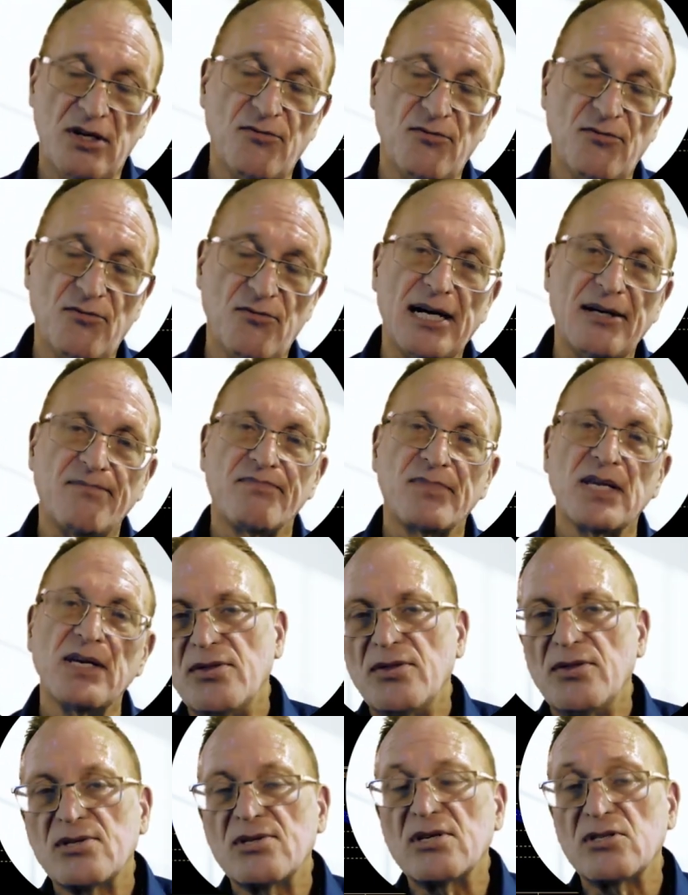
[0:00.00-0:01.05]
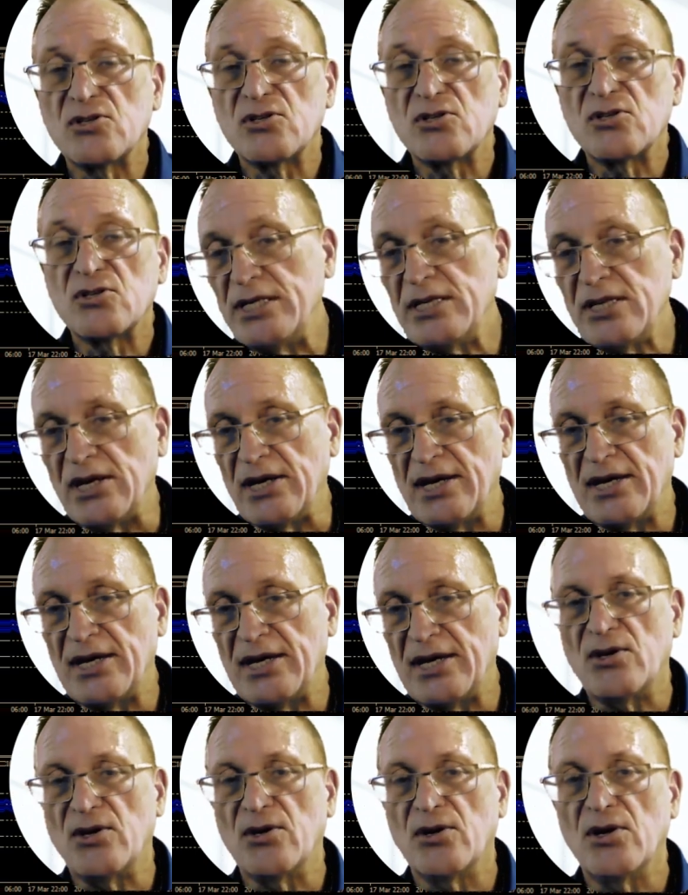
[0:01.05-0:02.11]
In fact, these trend
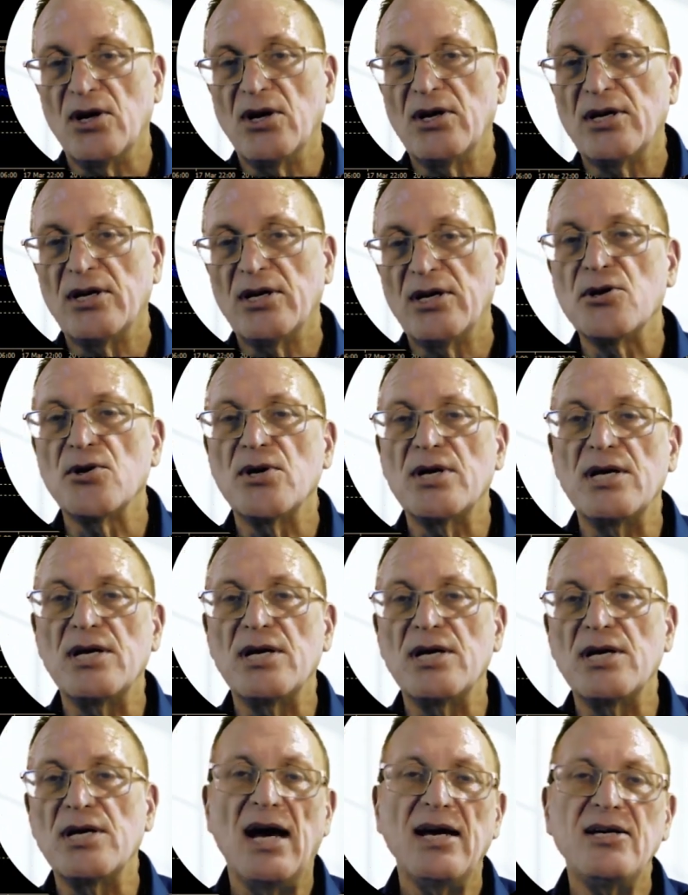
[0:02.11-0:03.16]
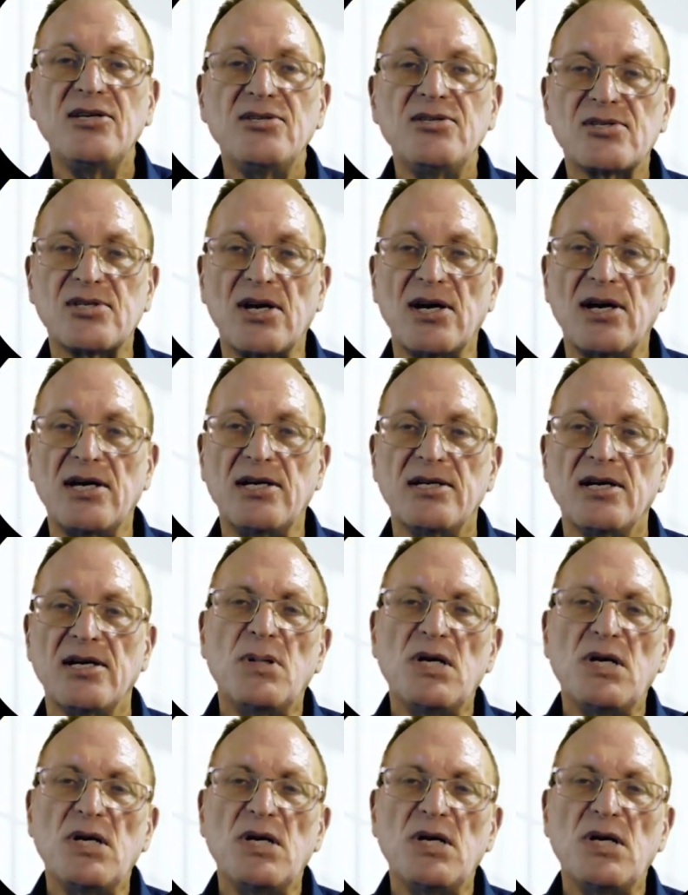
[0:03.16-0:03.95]
lines are on here in hindsight.